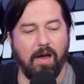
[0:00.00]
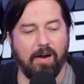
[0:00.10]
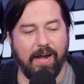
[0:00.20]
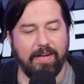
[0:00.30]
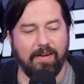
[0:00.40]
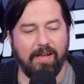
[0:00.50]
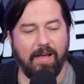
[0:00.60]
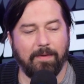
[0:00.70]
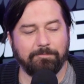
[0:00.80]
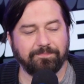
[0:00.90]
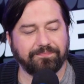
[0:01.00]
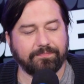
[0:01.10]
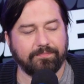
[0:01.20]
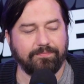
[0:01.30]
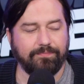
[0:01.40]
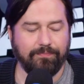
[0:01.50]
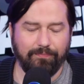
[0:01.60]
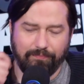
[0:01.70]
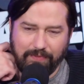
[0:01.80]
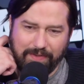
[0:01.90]
All right.
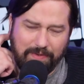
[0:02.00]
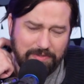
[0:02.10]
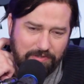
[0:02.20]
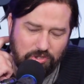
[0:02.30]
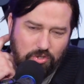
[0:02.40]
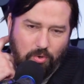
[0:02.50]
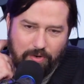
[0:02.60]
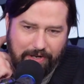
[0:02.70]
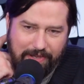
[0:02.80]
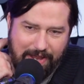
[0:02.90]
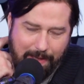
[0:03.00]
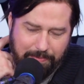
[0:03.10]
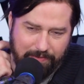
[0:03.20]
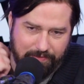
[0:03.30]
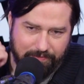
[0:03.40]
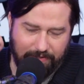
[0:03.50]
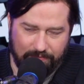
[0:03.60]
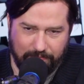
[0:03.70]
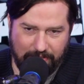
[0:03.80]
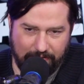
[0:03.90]
There was a story that happened
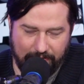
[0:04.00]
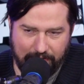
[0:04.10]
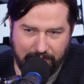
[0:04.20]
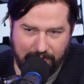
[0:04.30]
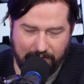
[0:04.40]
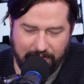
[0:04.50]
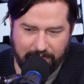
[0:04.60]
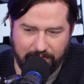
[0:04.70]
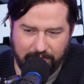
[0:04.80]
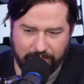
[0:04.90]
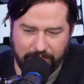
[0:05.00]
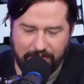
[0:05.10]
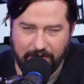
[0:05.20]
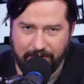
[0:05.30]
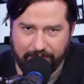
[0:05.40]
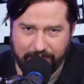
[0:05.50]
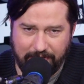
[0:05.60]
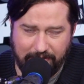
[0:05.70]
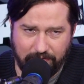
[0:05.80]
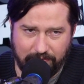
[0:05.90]
this week in
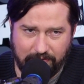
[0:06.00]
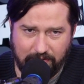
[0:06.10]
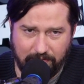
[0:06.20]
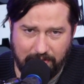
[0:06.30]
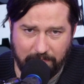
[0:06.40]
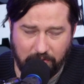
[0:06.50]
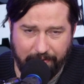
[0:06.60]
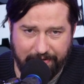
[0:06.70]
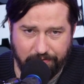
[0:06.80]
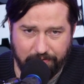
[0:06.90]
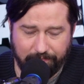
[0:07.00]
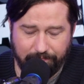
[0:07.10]
relations to immigration,